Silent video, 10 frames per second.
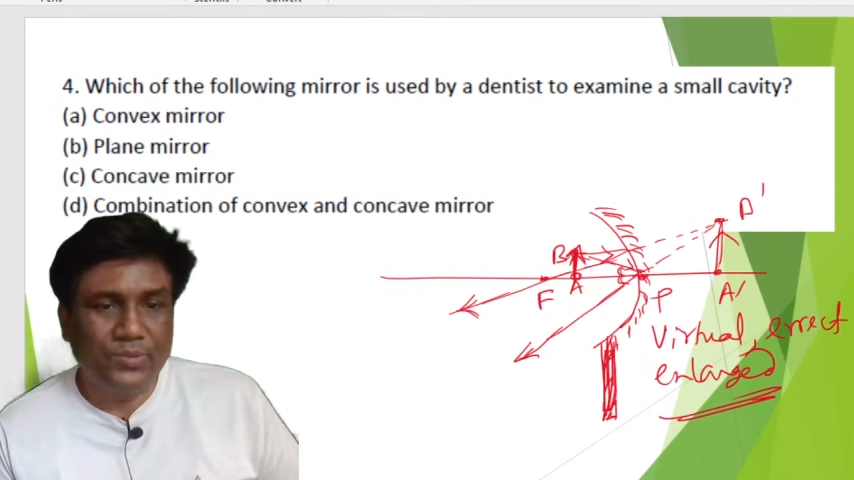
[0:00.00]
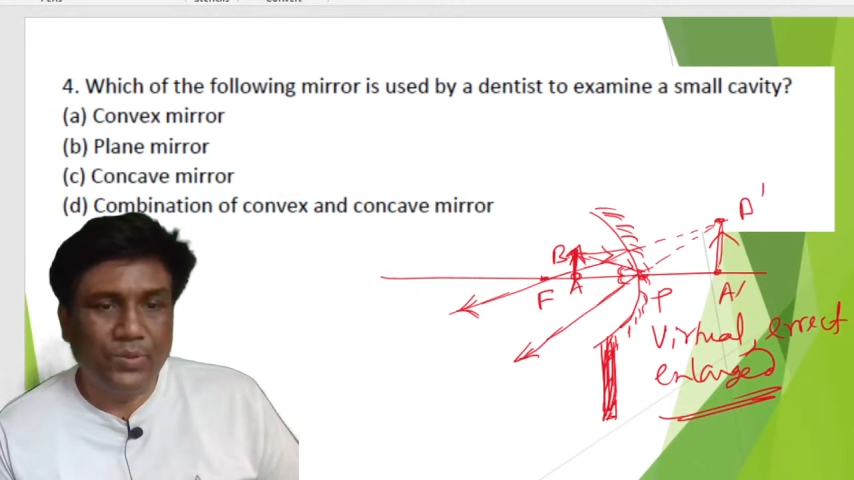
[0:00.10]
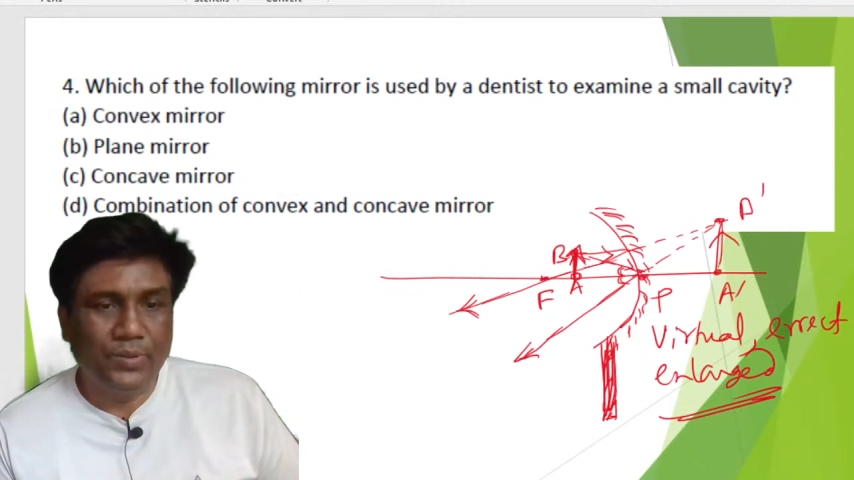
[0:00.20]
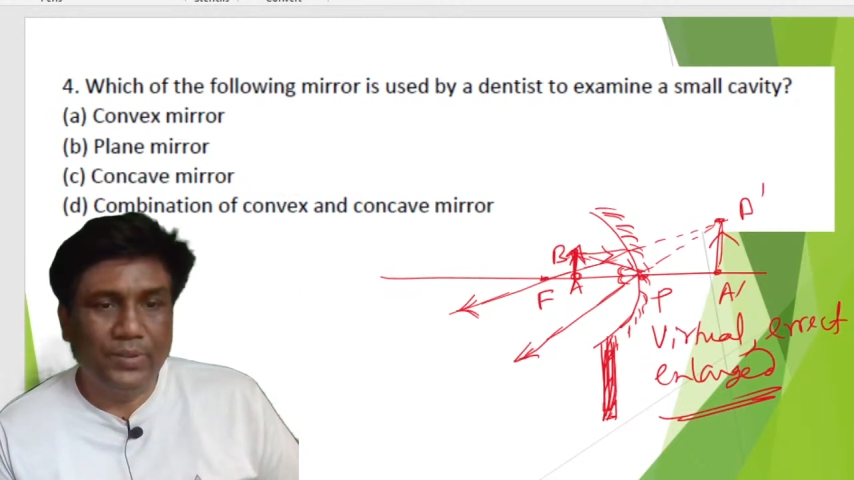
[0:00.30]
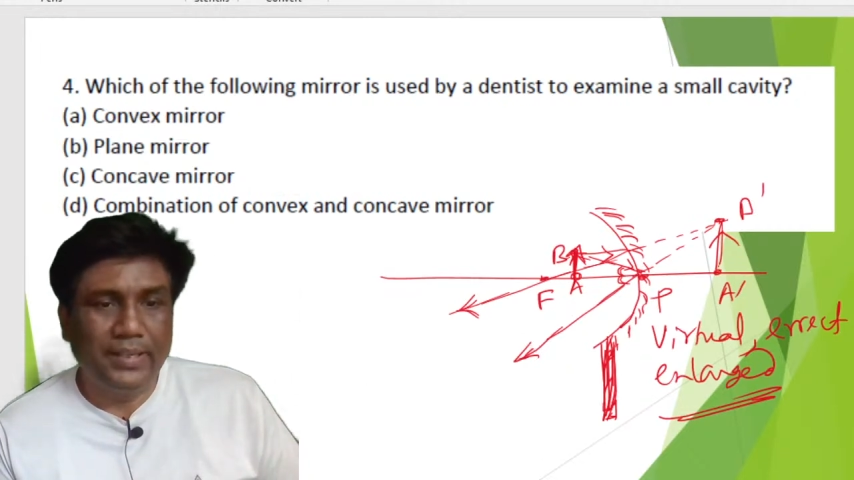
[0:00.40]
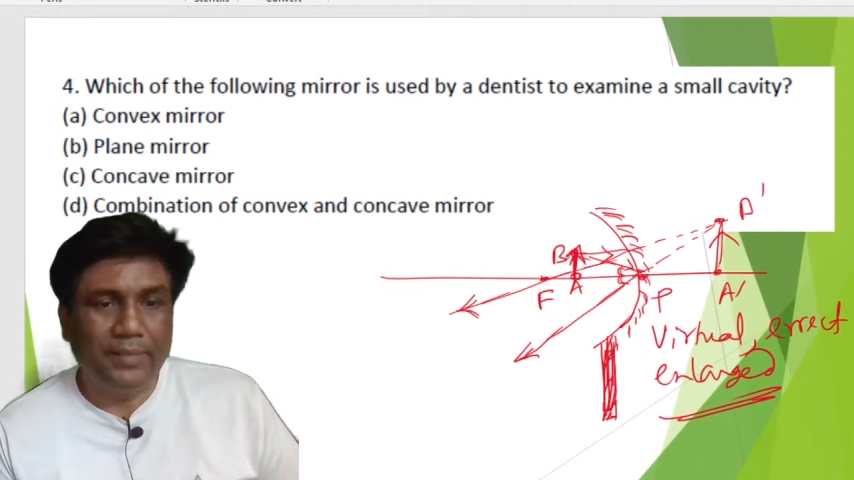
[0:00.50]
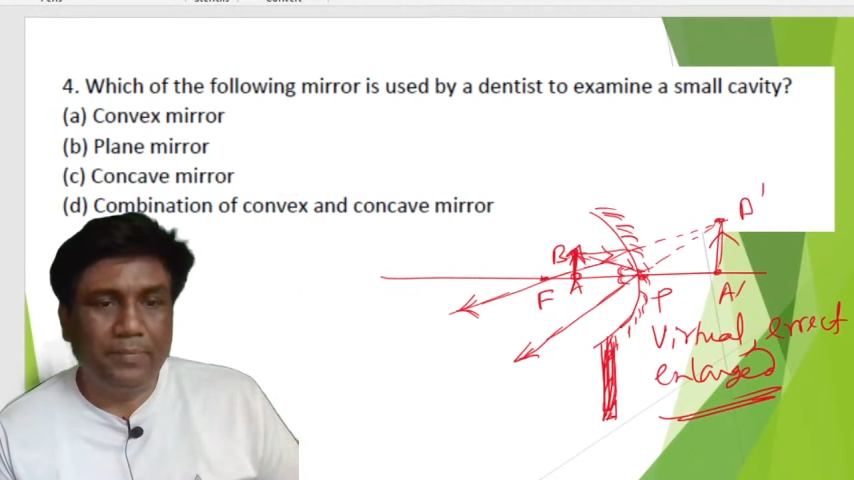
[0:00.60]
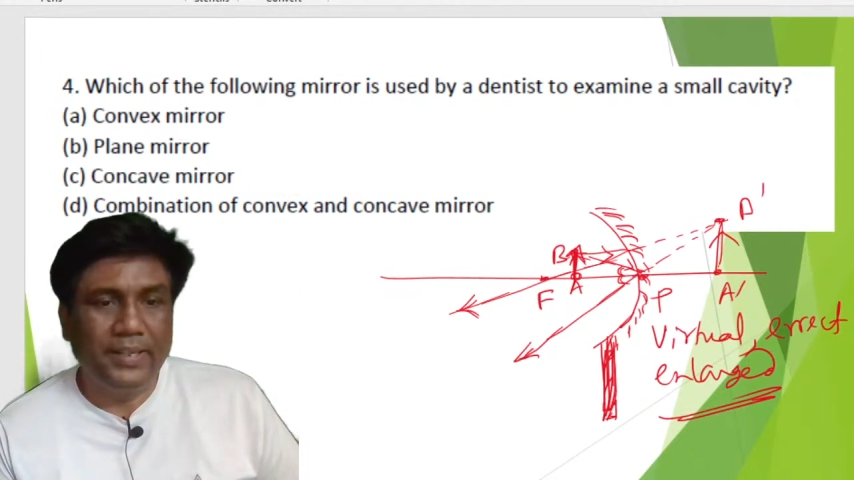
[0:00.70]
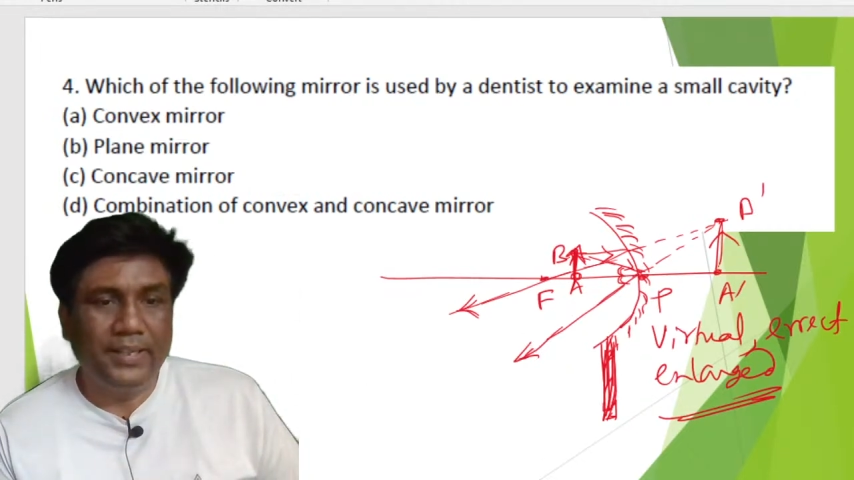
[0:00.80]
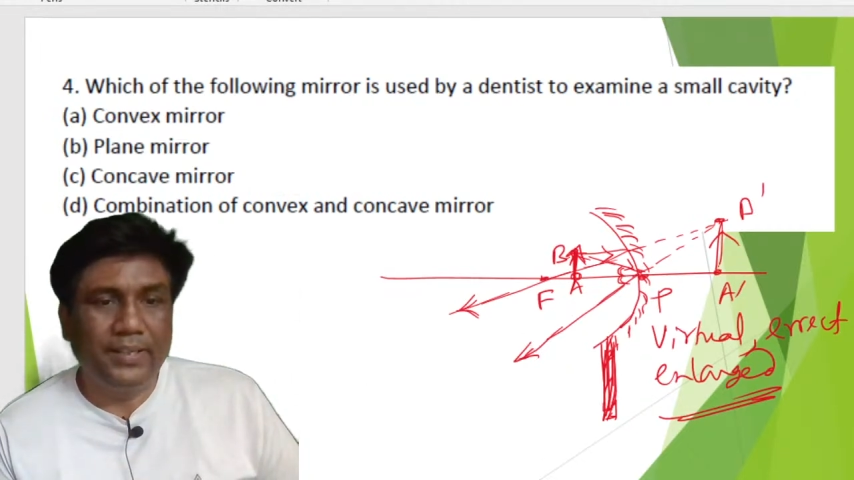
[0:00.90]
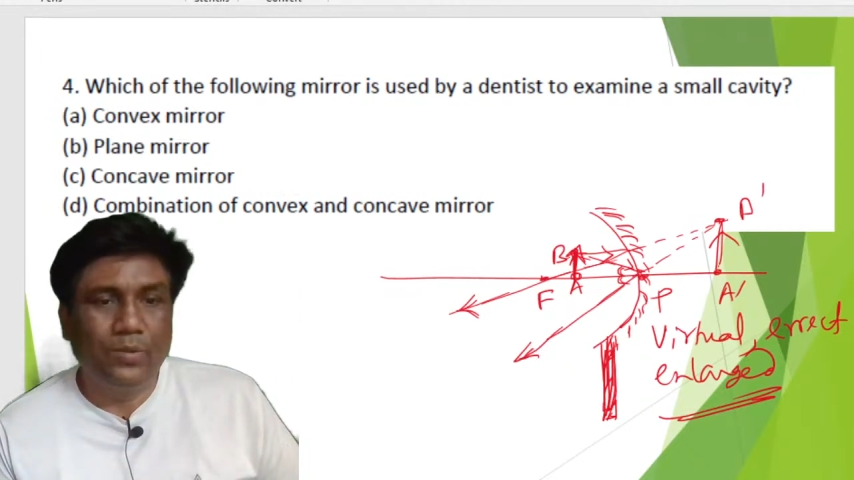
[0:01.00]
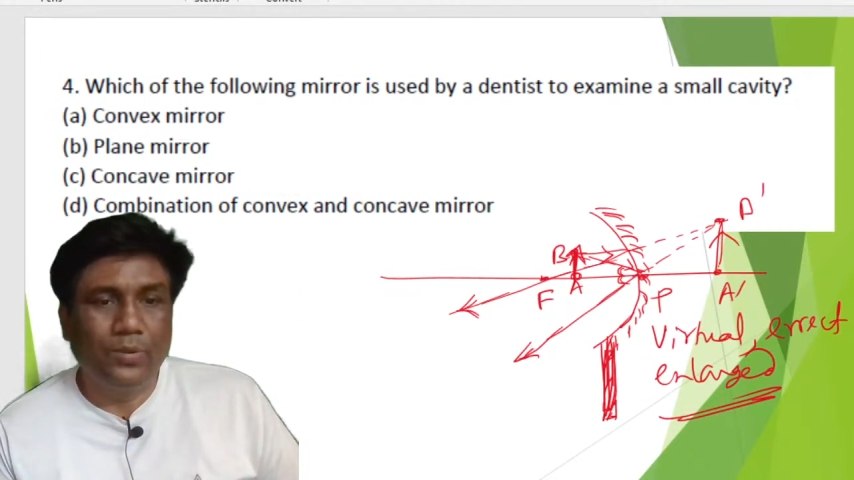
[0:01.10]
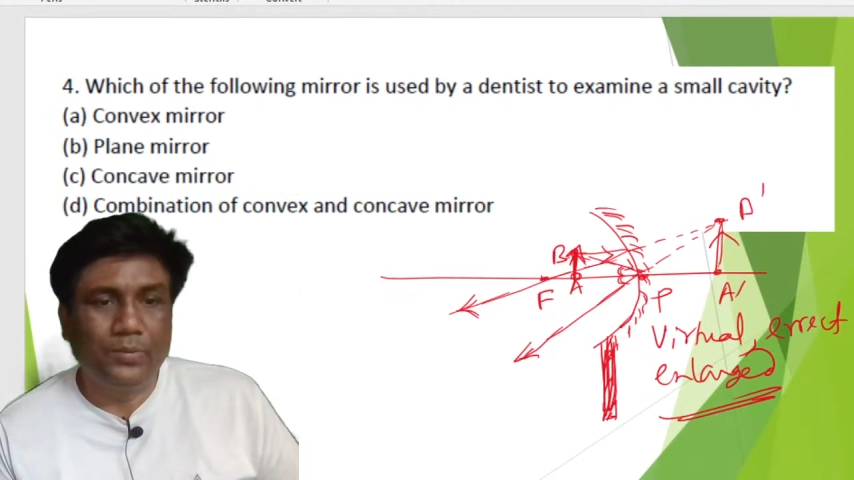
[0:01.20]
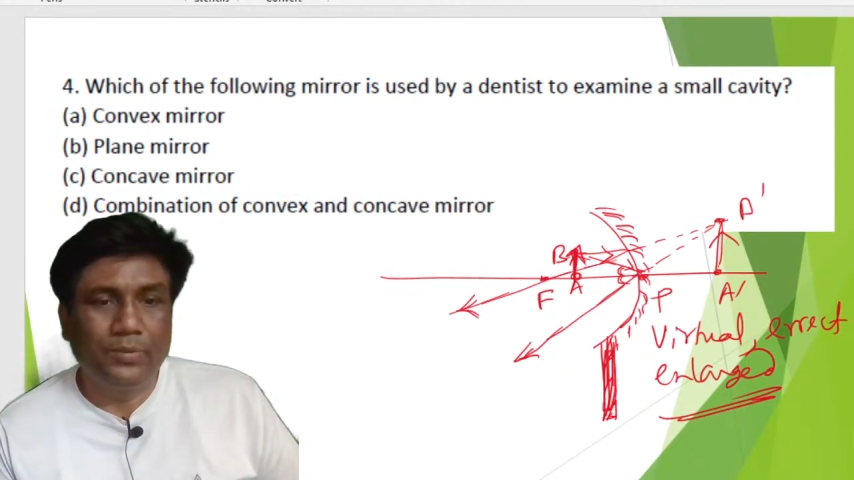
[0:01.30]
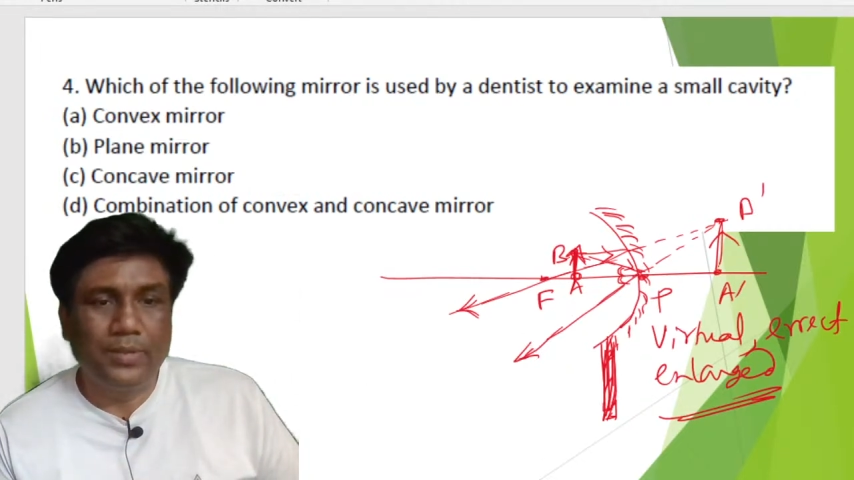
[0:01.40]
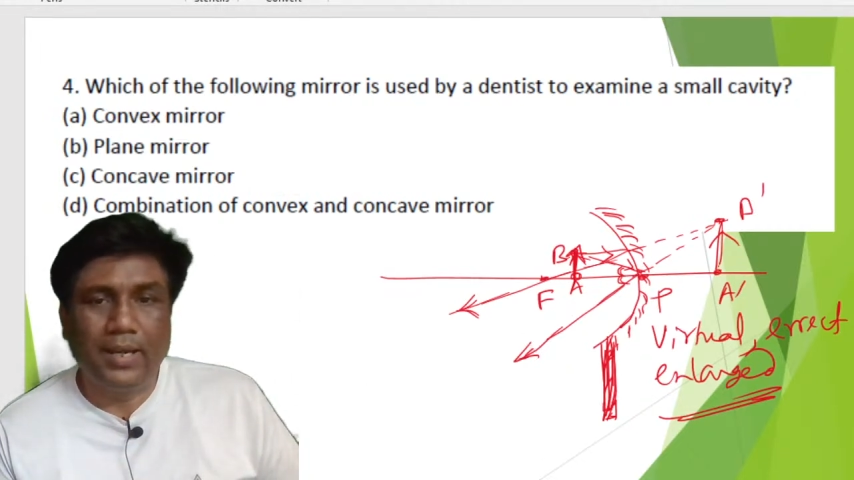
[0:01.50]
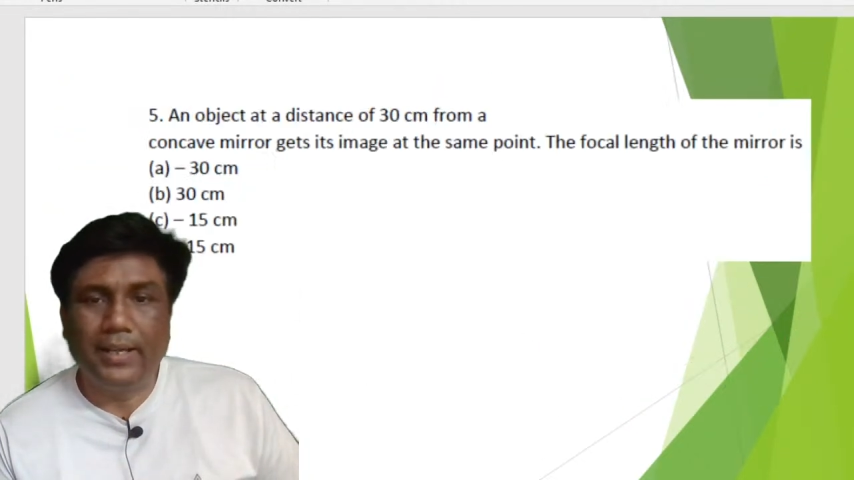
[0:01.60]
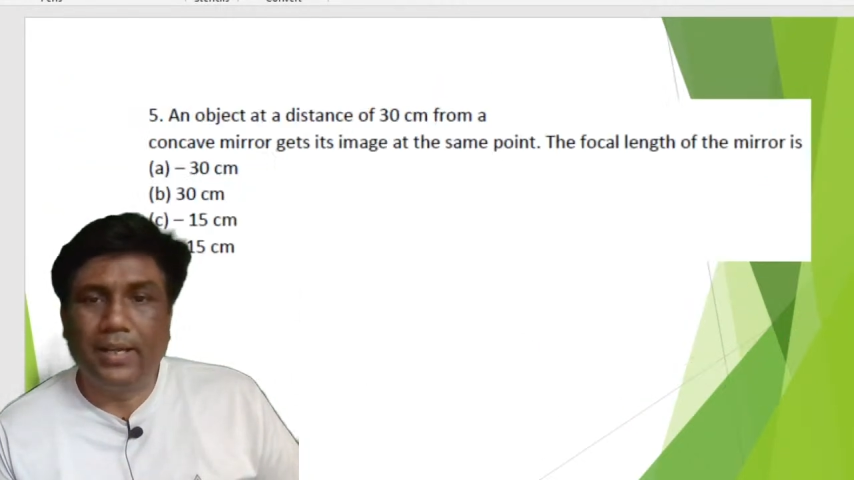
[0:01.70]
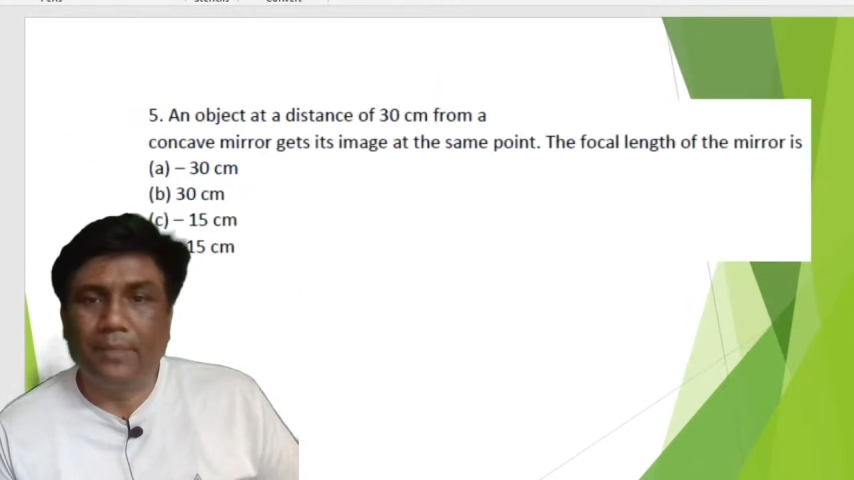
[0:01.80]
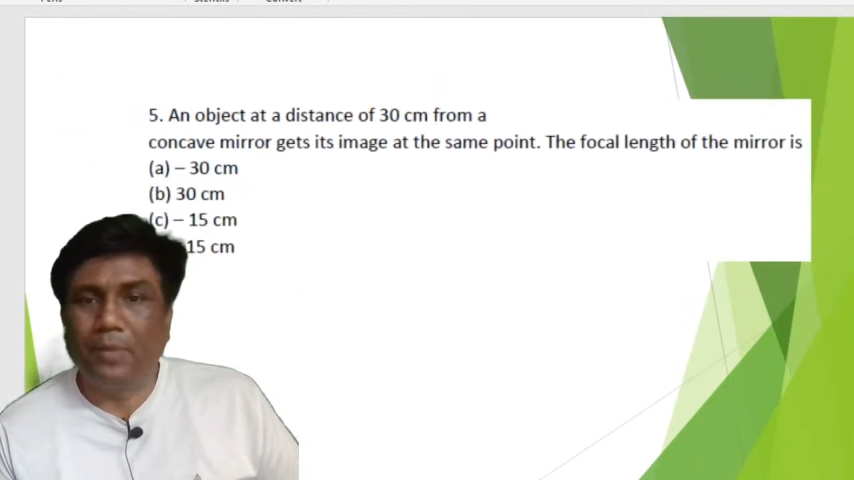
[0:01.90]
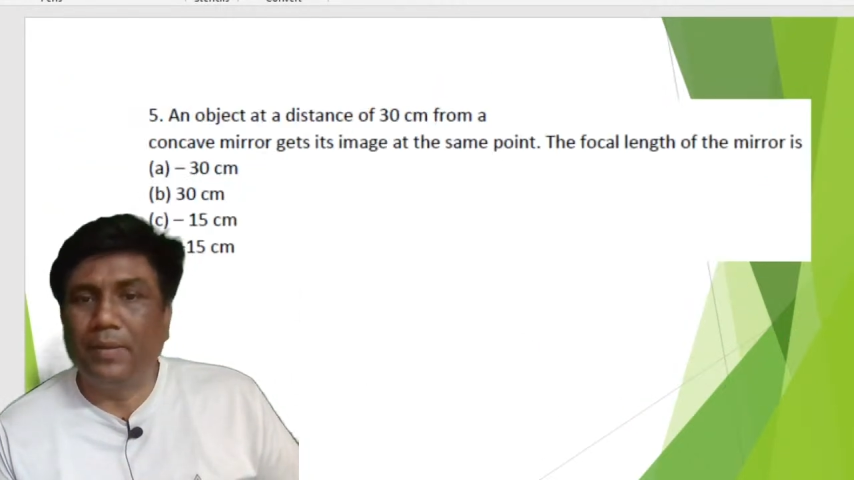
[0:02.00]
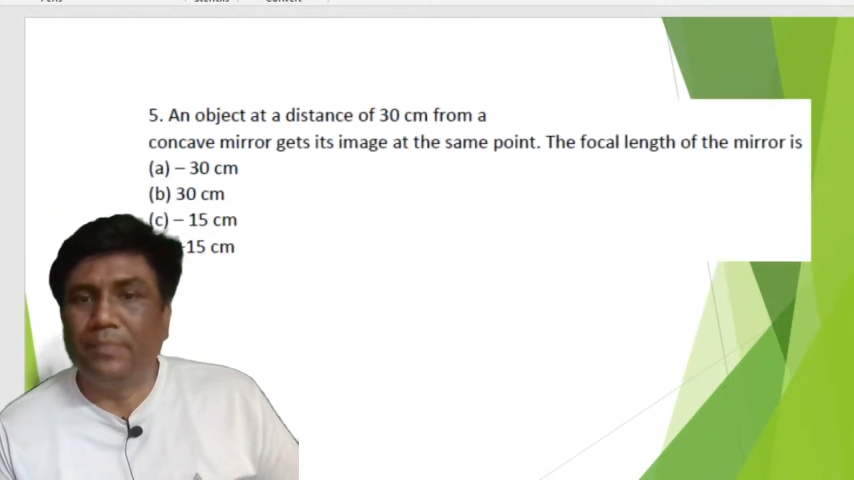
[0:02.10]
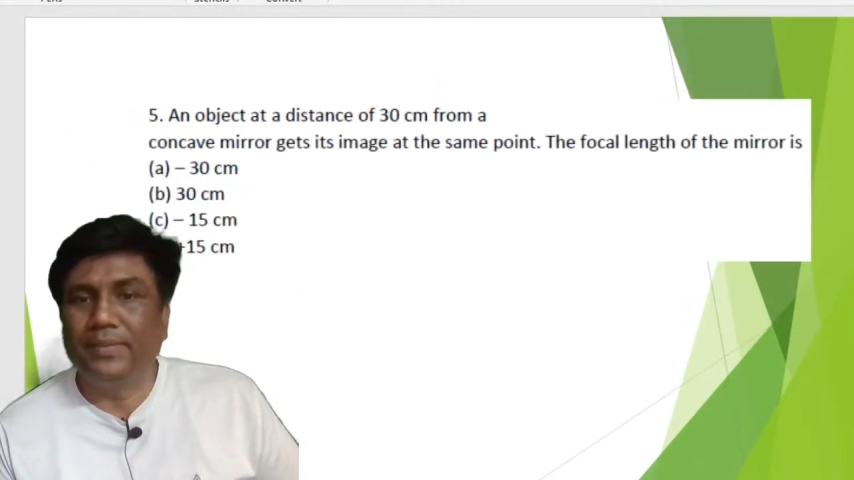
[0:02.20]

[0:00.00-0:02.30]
So let me go to the other problem